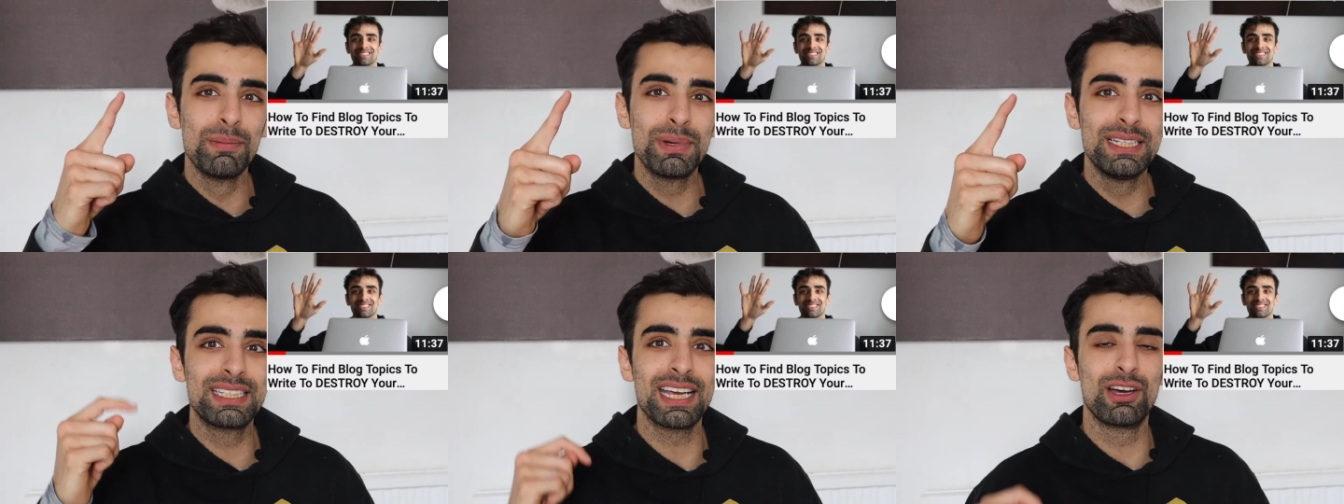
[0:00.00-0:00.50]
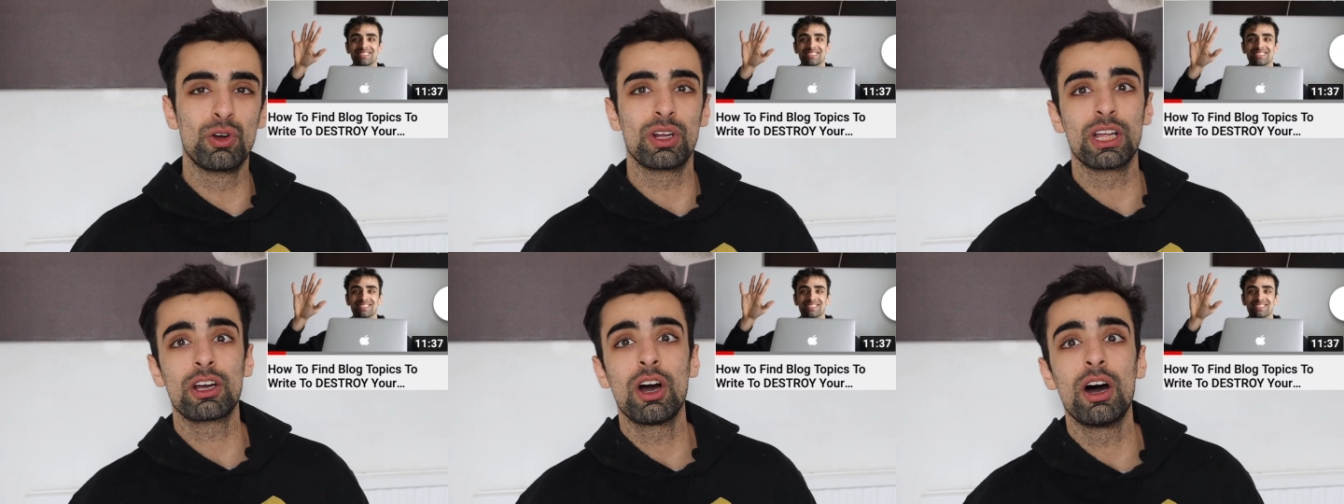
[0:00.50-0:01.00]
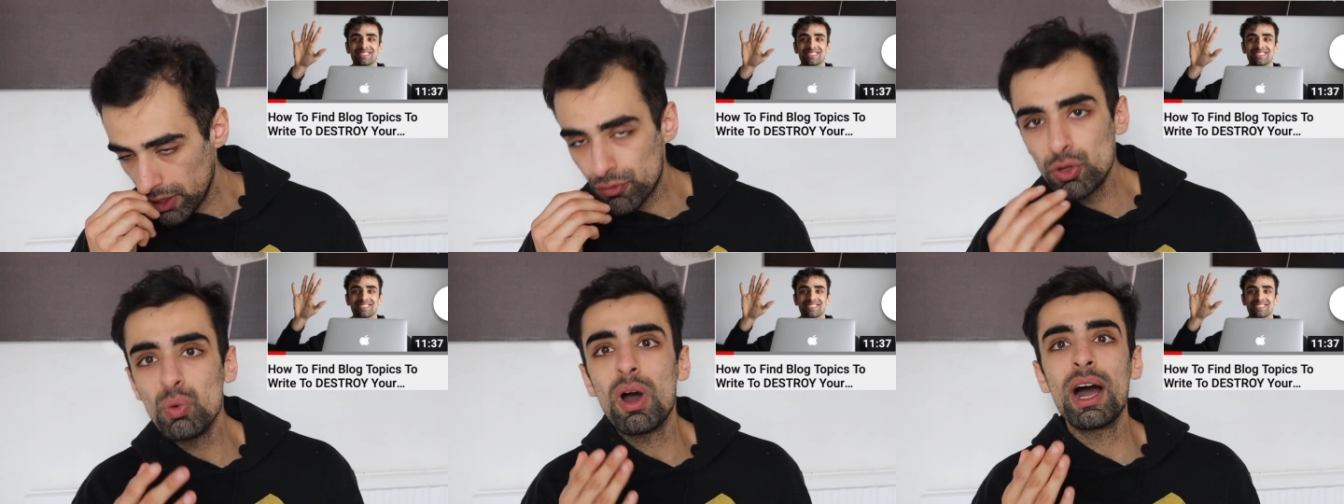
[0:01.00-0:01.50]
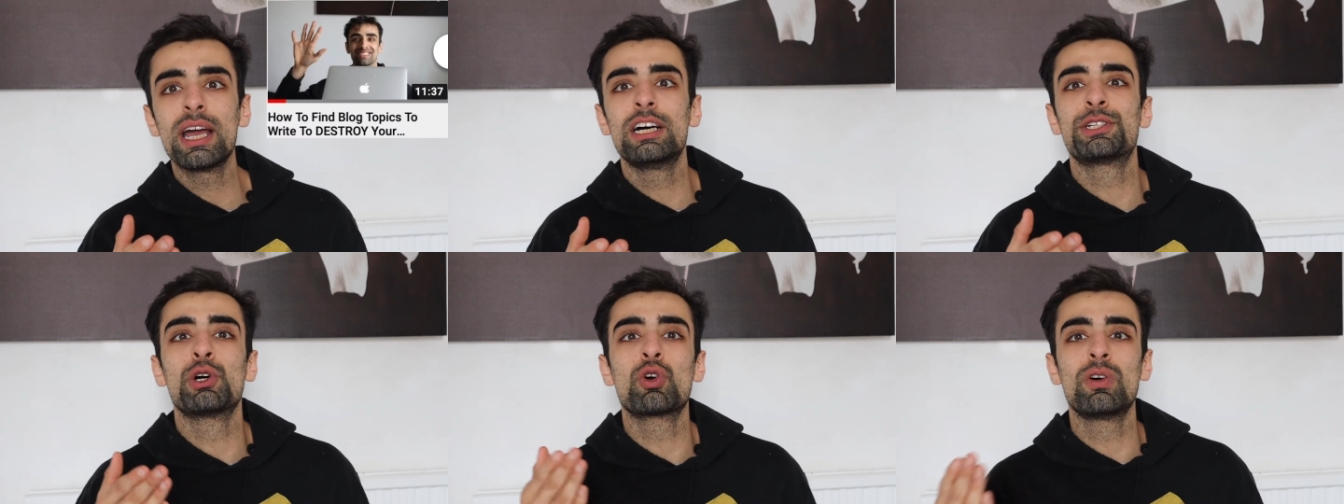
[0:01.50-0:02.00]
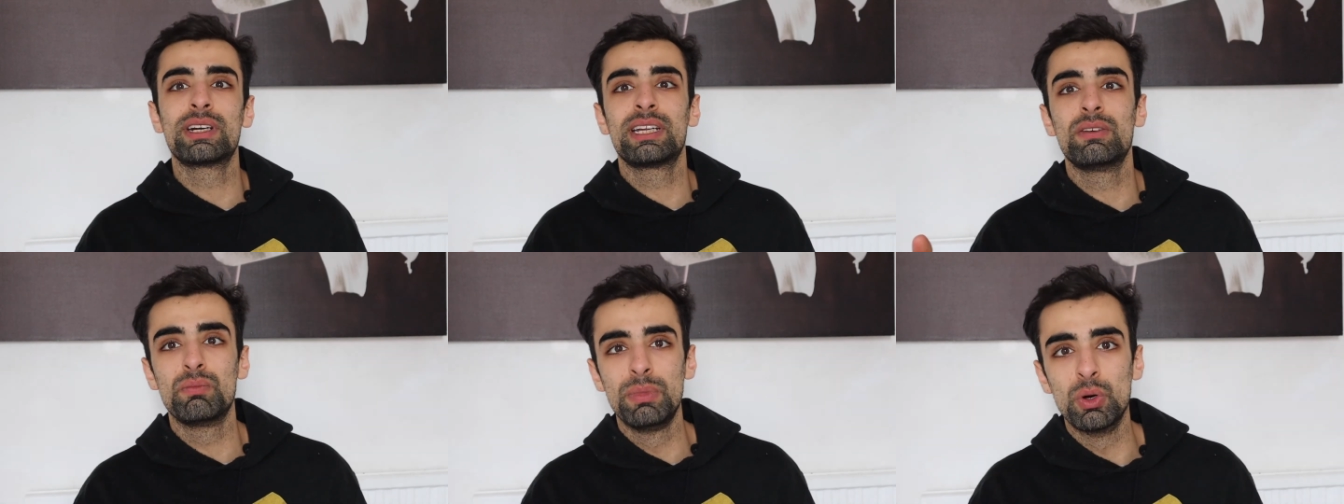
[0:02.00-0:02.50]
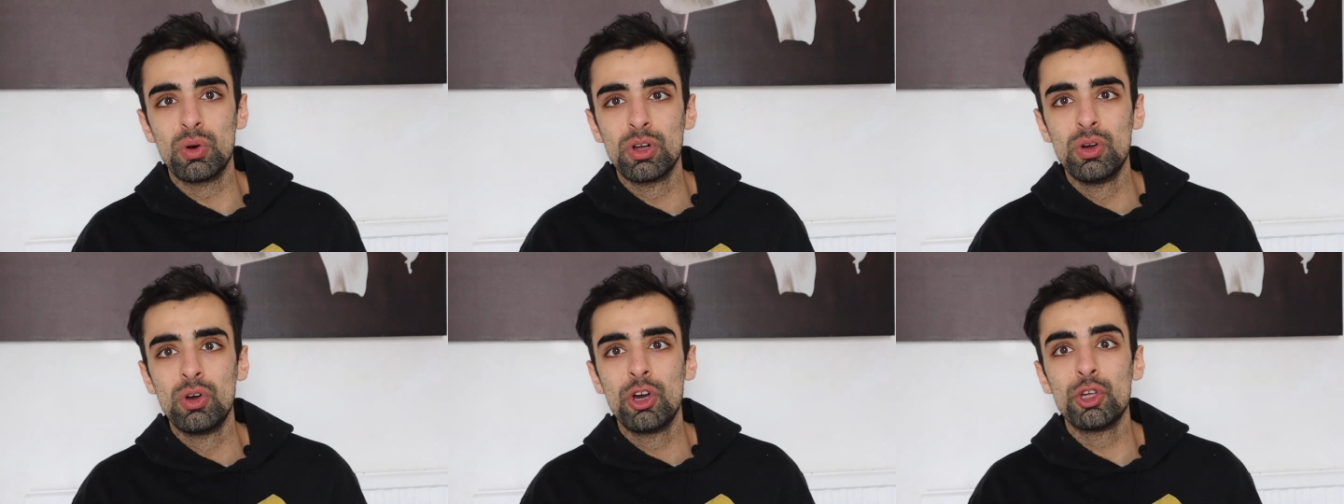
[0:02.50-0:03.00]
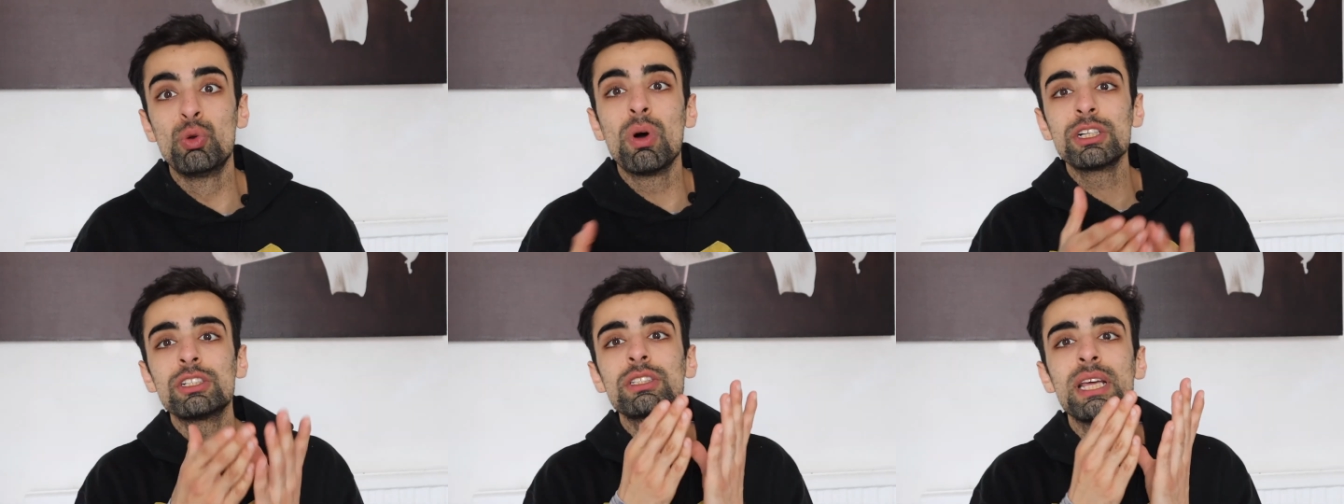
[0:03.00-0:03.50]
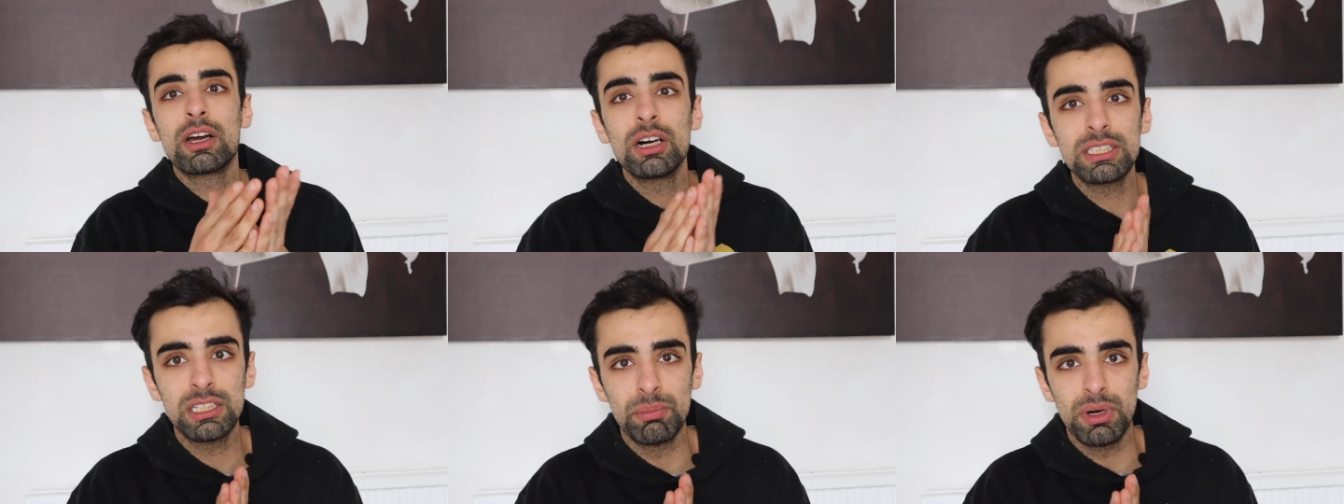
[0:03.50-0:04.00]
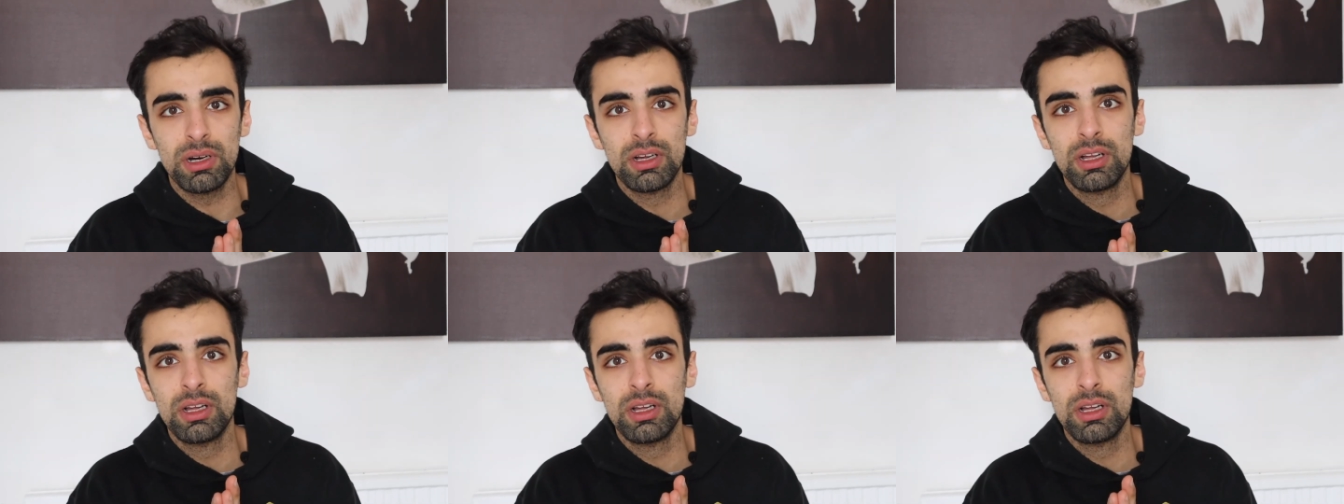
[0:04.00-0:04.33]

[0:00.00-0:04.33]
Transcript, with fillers: please take a look at the card. If you hire to a content mill, you are just their customer.